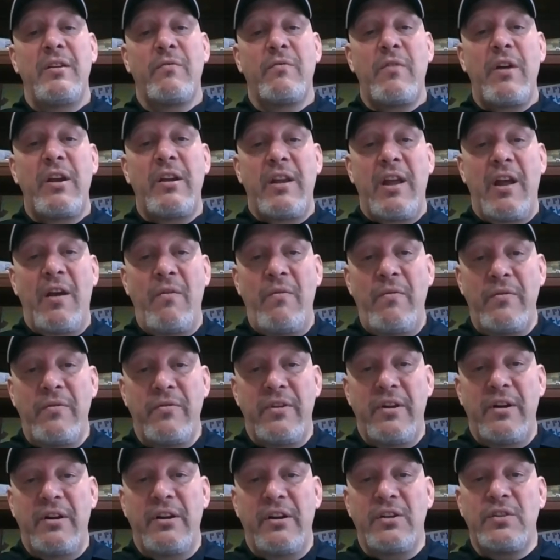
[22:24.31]
right now
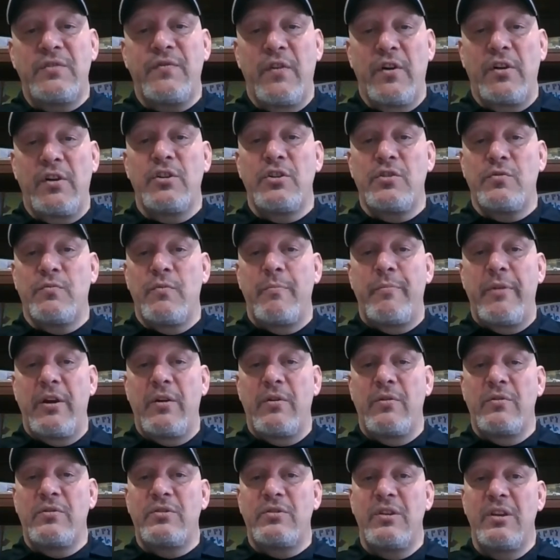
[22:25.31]
than it is for collision
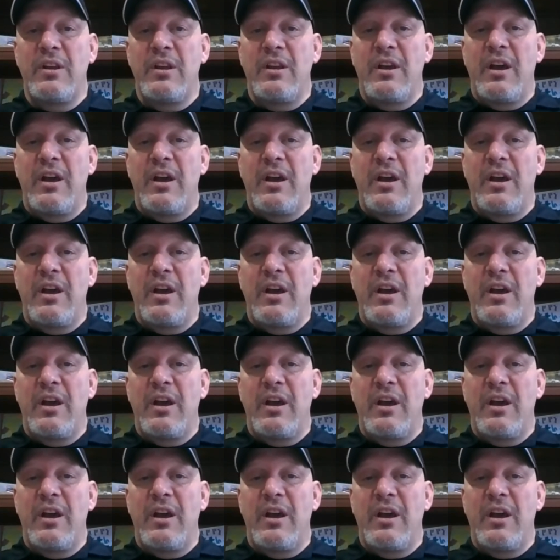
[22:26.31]
repairers.